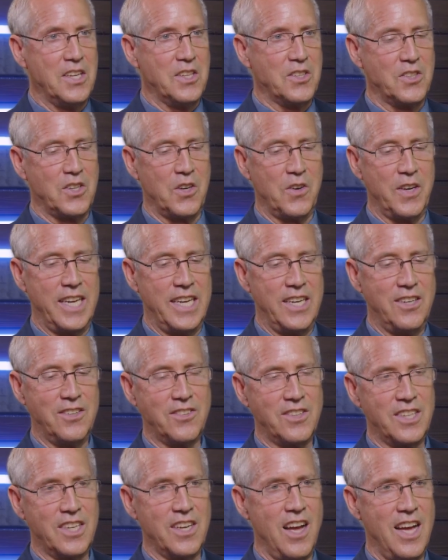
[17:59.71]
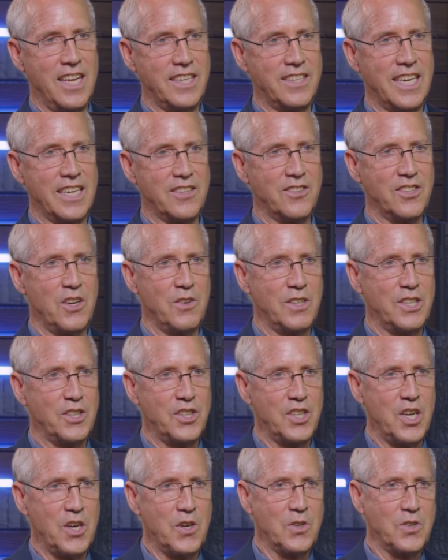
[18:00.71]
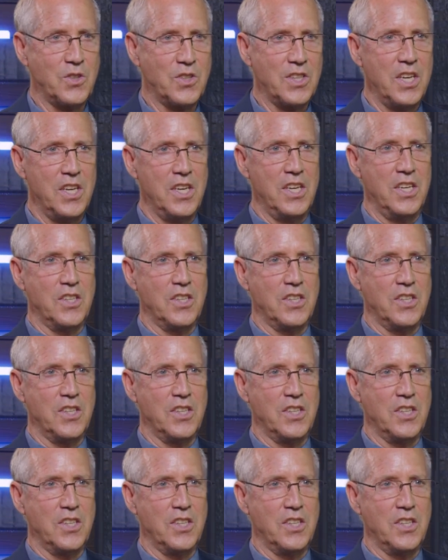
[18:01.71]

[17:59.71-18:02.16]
So here's the context, so it shows.